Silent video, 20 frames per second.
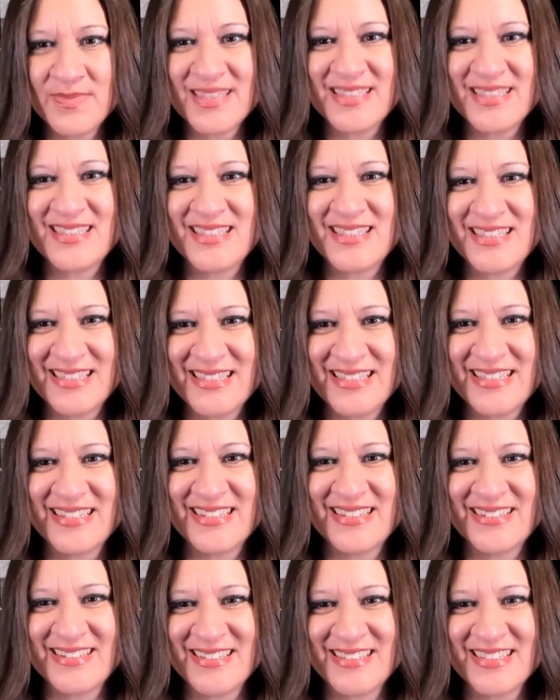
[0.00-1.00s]

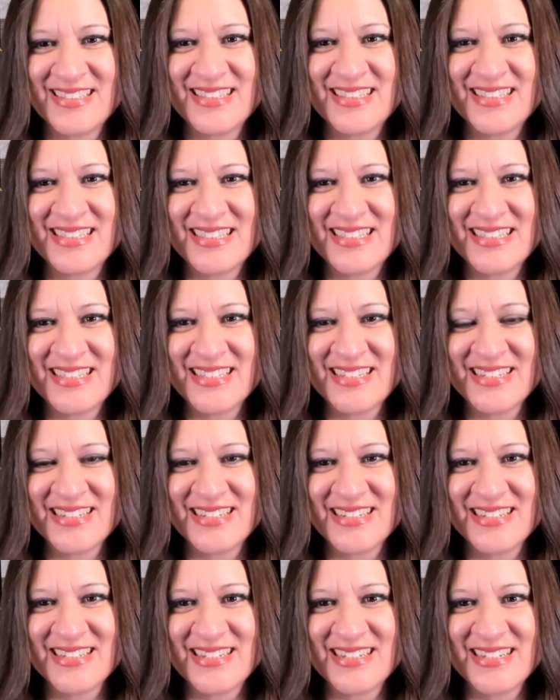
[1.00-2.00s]

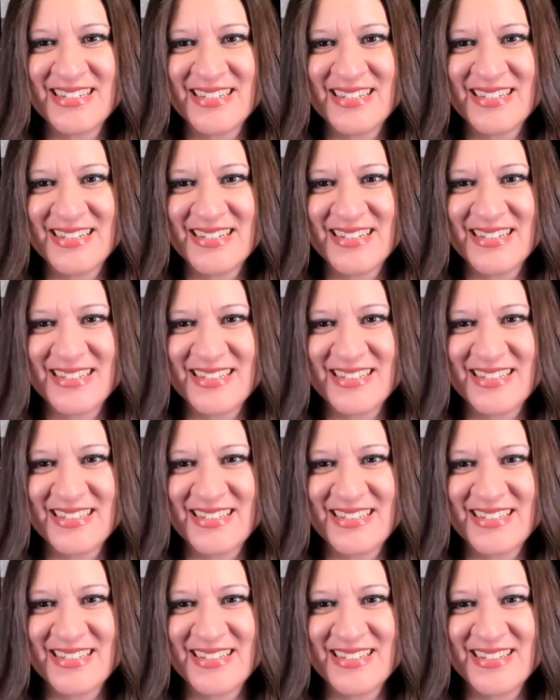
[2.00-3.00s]

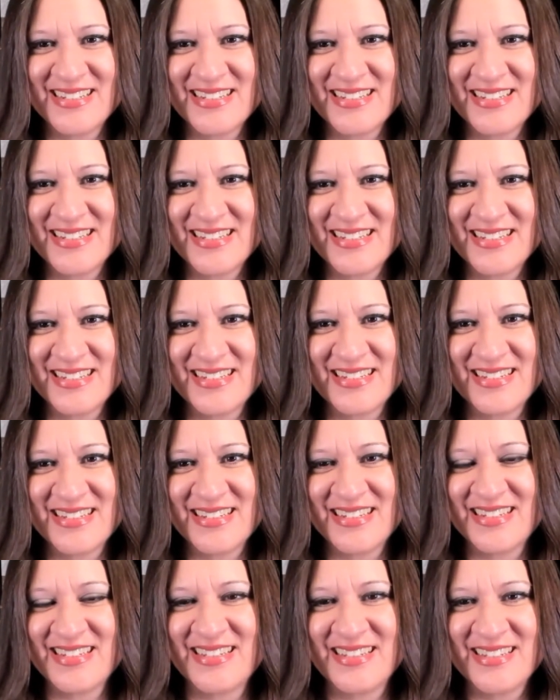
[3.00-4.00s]

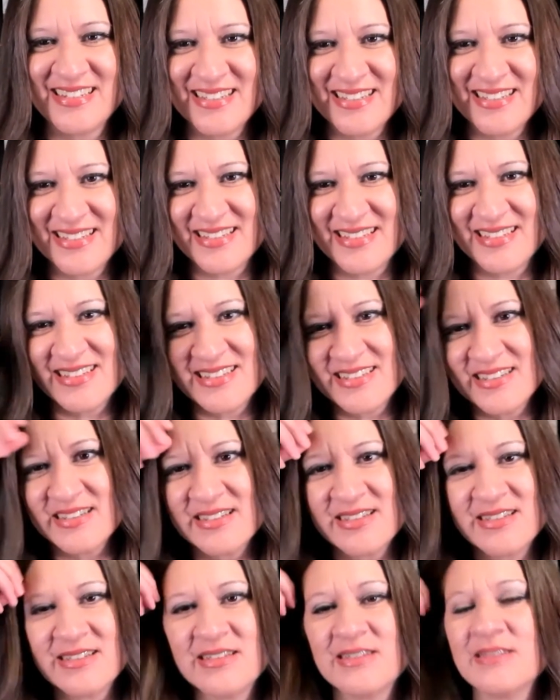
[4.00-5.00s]

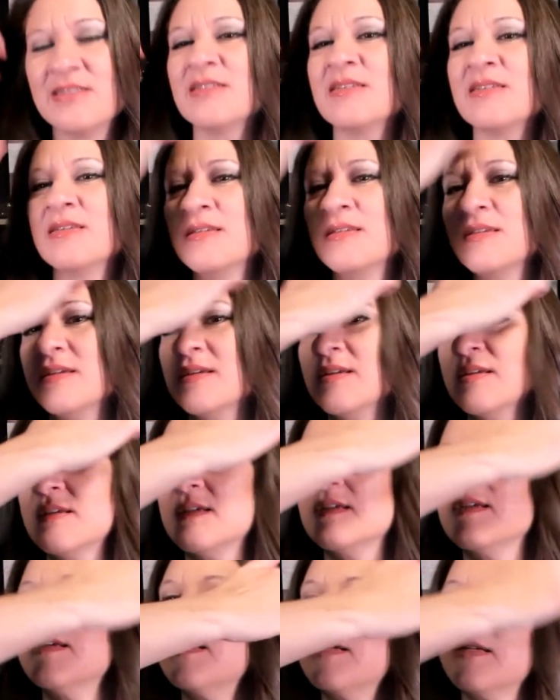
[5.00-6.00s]

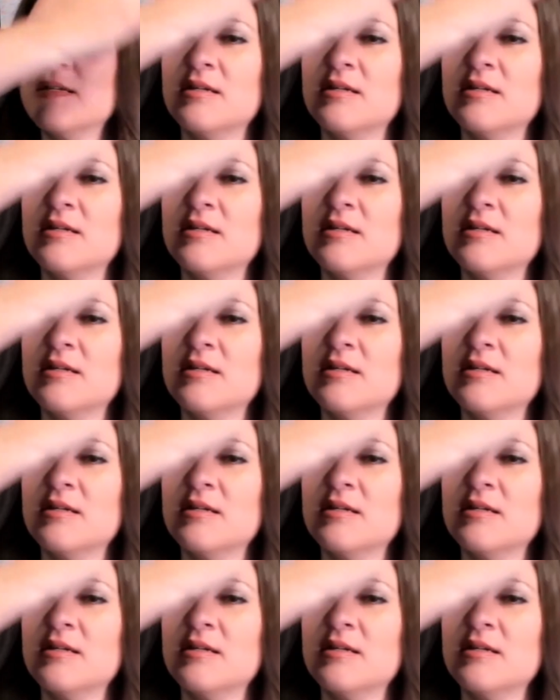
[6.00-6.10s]
(silent)